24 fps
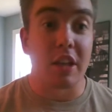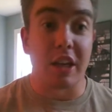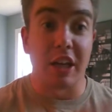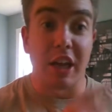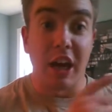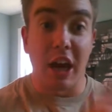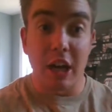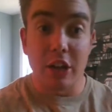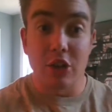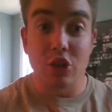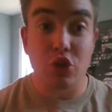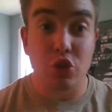
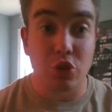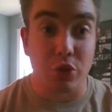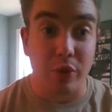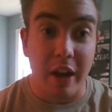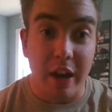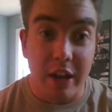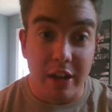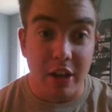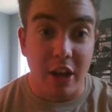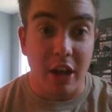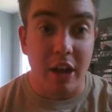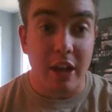gun
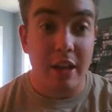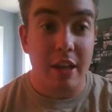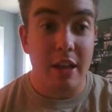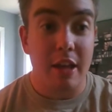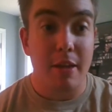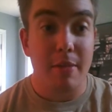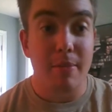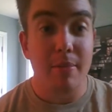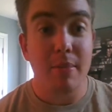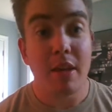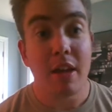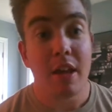trained on
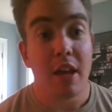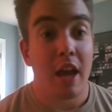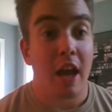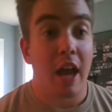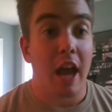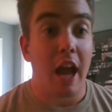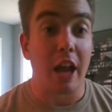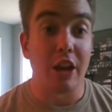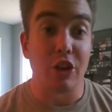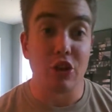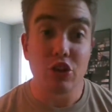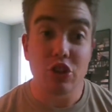him,
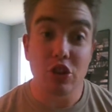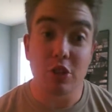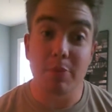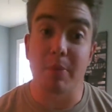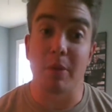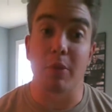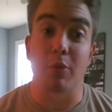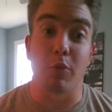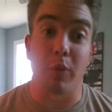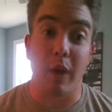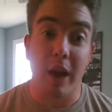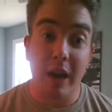and you should
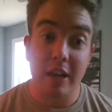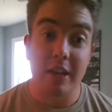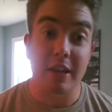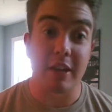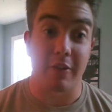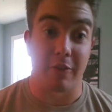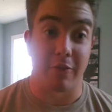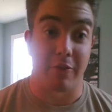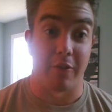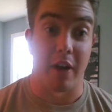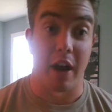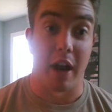be ready
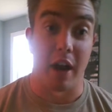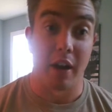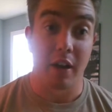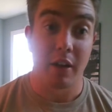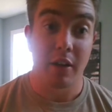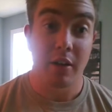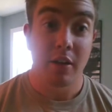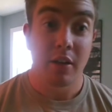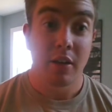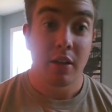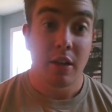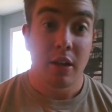to
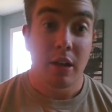fire.